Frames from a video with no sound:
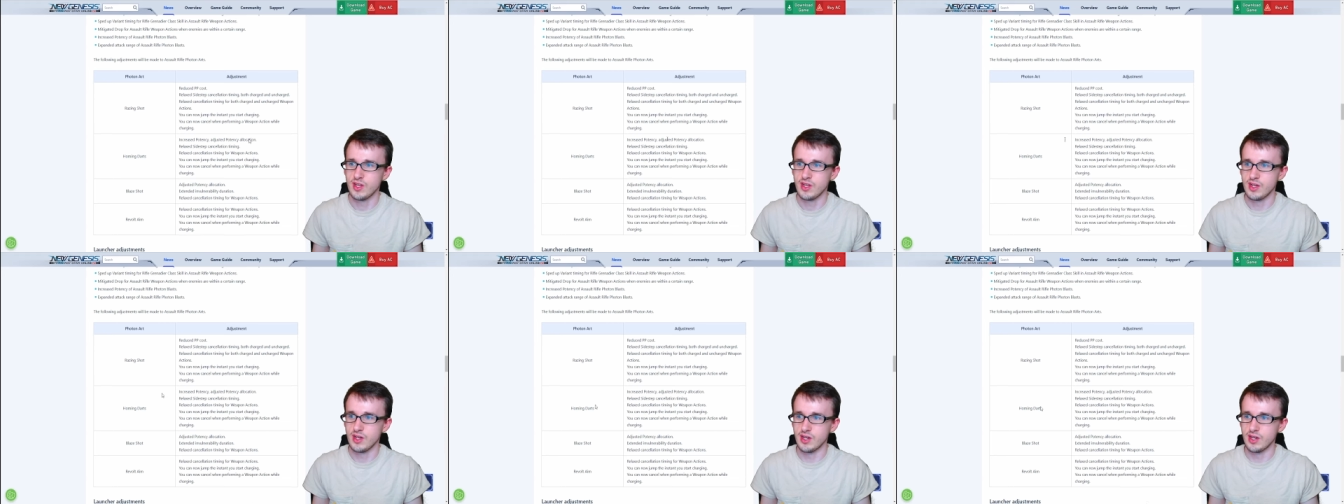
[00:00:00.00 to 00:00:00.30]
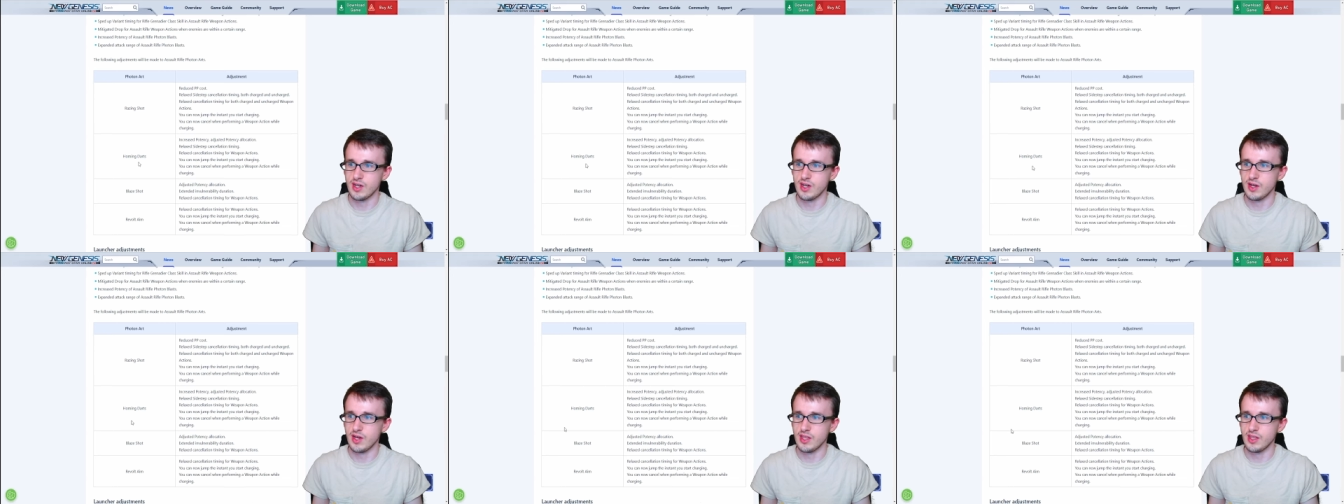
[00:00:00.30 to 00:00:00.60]

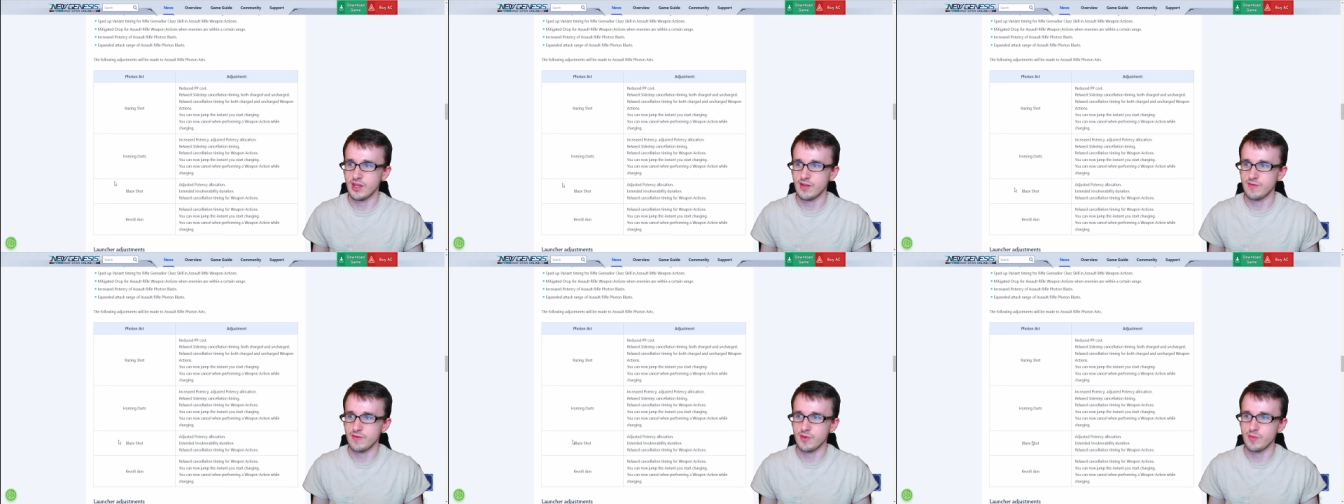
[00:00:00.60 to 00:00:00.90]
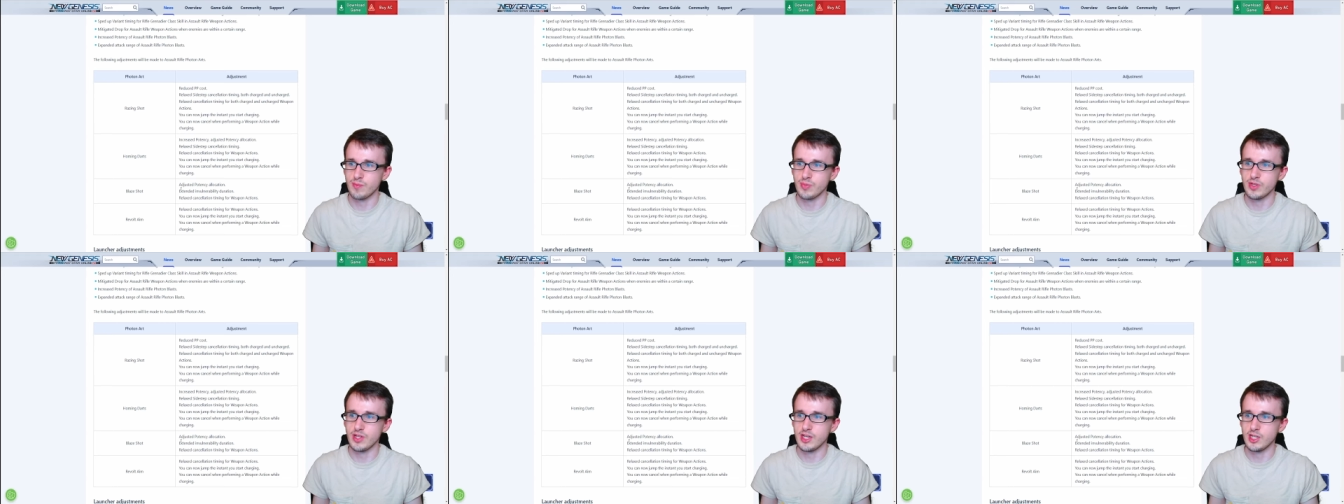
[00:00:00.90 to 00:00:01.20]
And then for
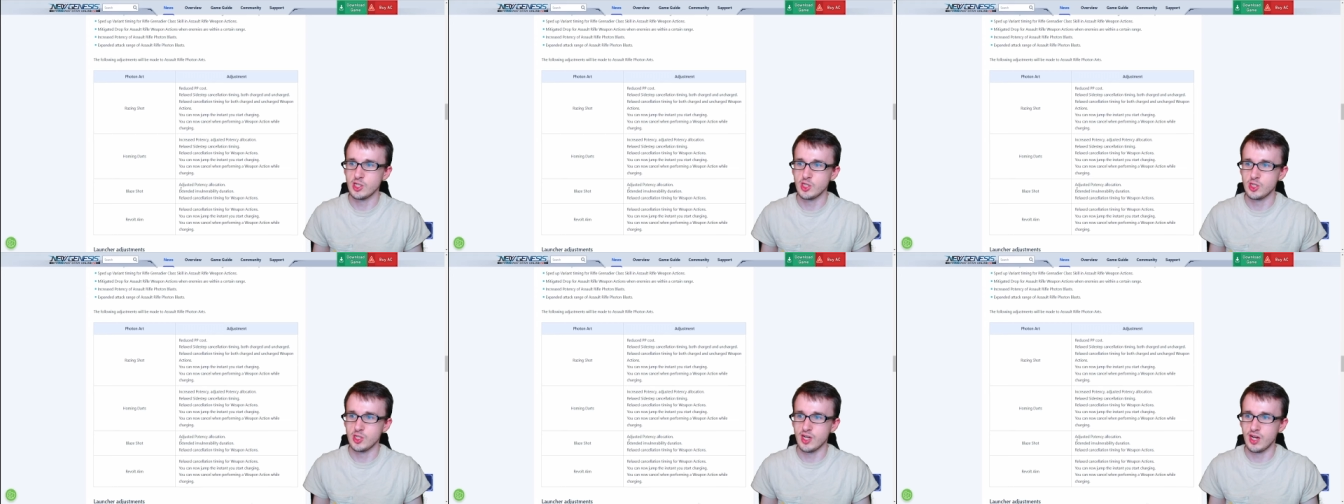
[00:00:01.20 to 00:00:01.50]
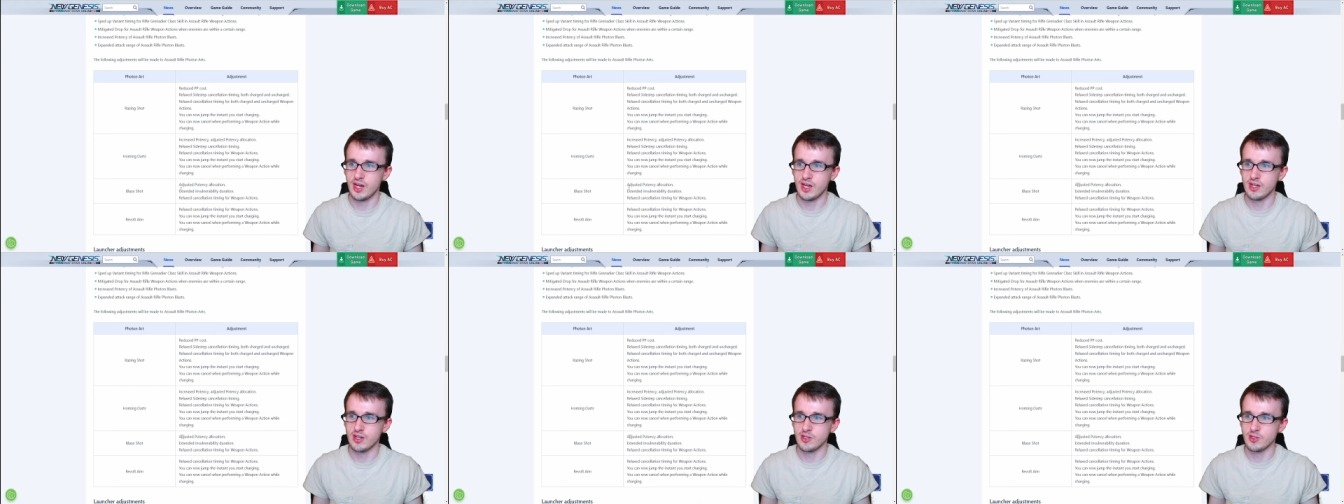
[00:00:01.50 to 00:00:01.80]
Blaze
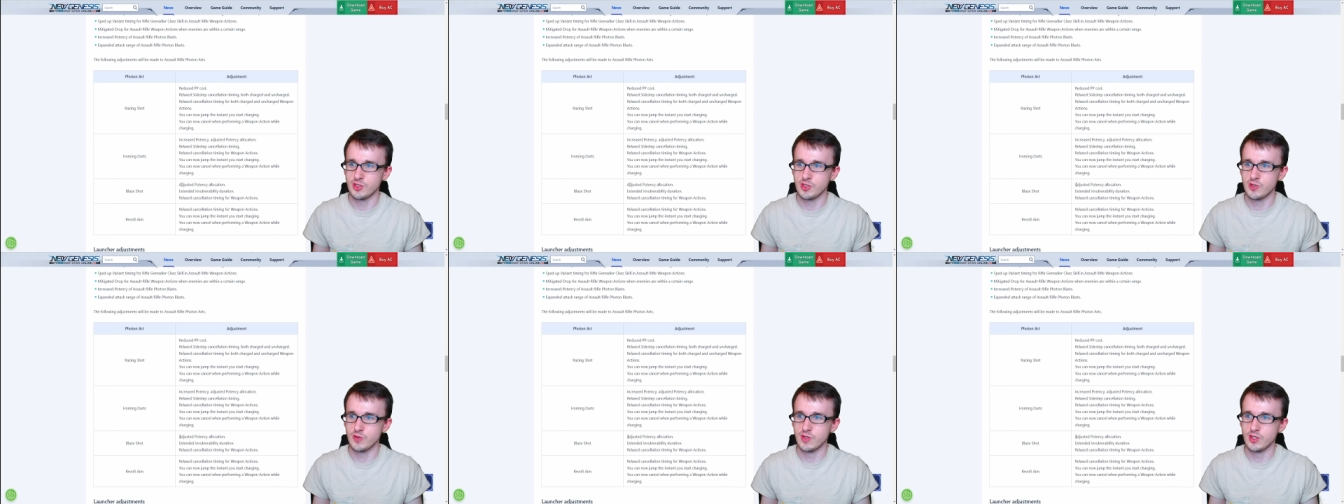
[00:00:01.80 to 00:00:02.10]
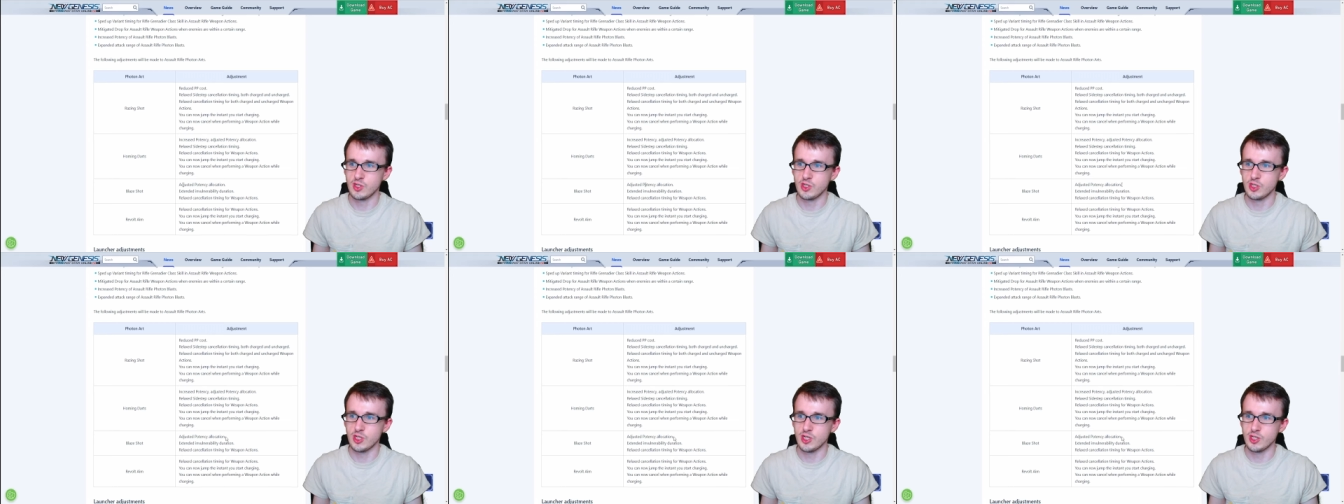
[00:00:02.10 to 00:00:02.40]
Shot, it also
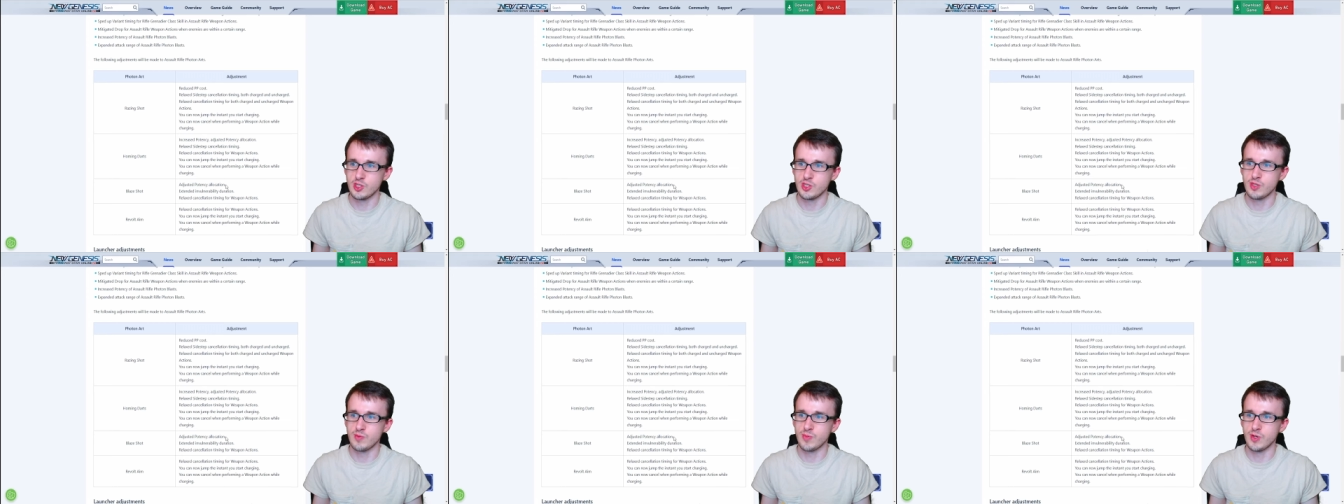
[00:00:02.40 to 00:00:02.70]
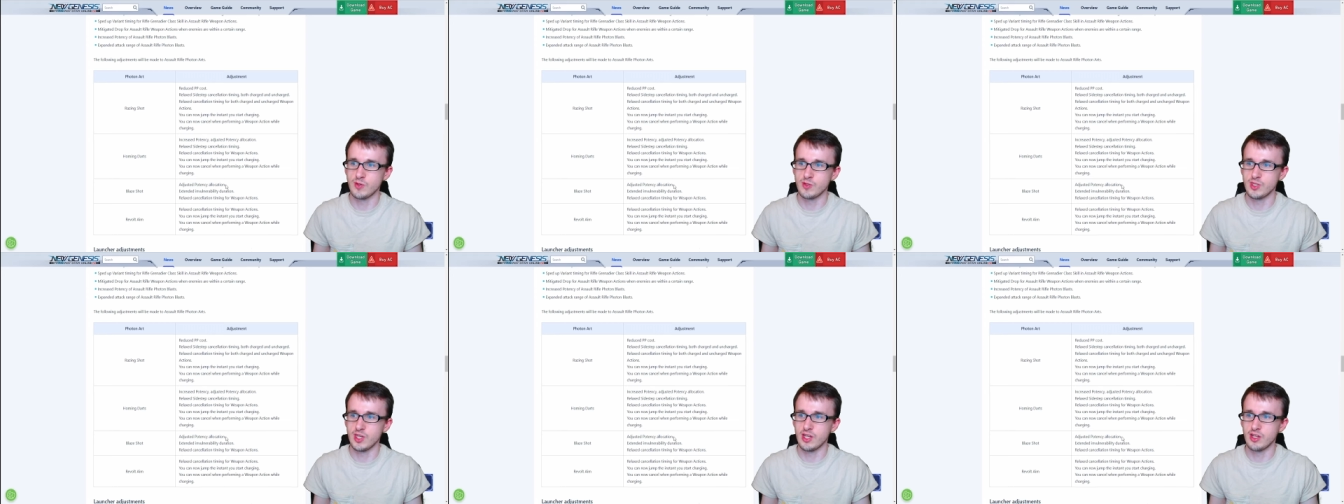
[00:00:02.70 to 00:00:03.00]
adjusts the
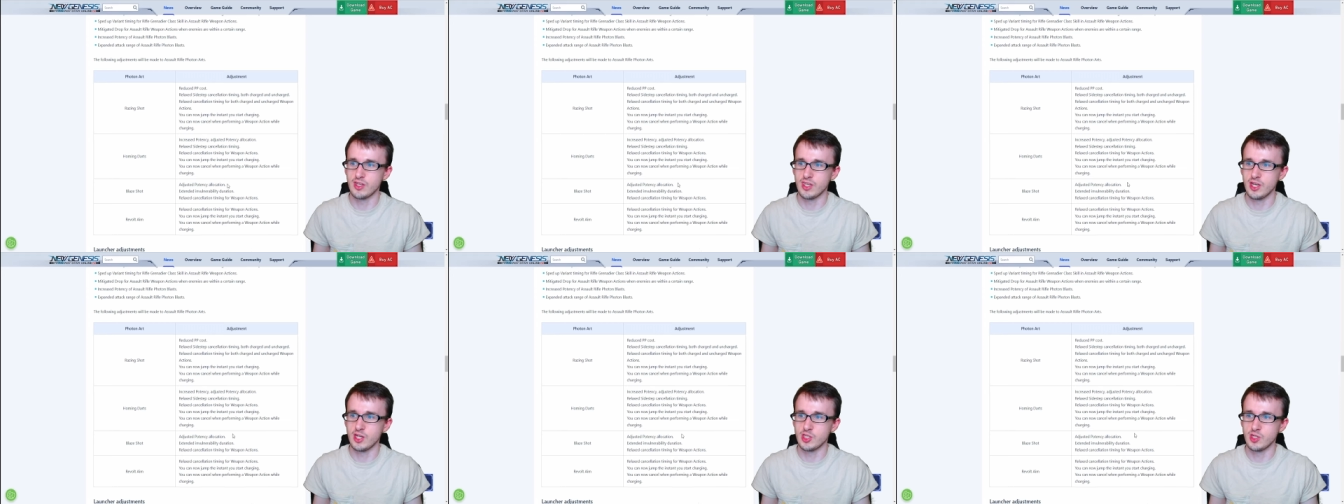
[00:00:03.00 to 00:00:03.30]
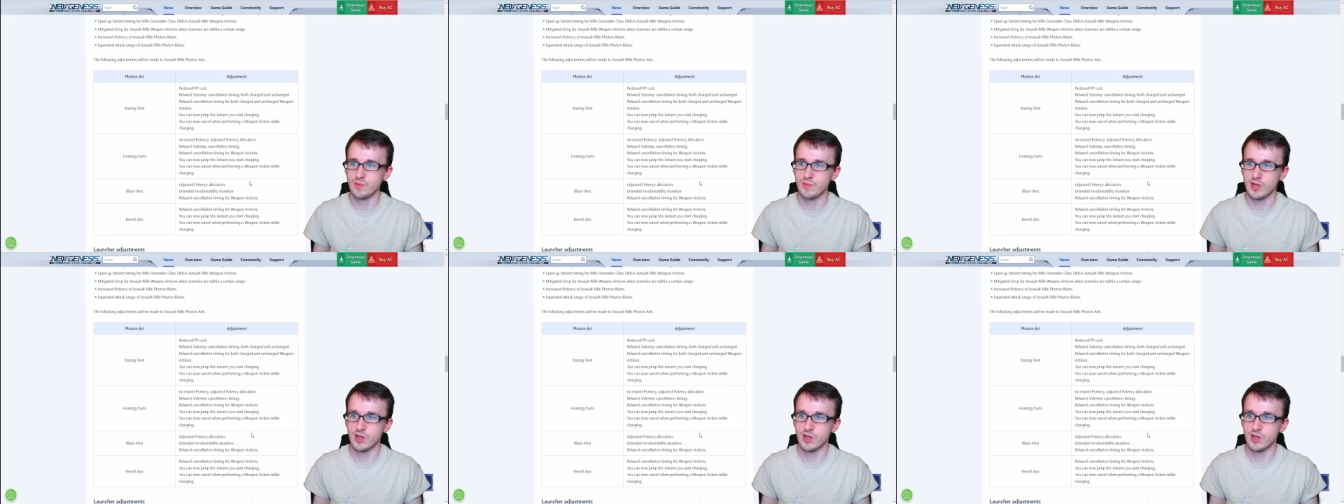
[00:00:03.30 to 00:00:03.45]
potency allocation,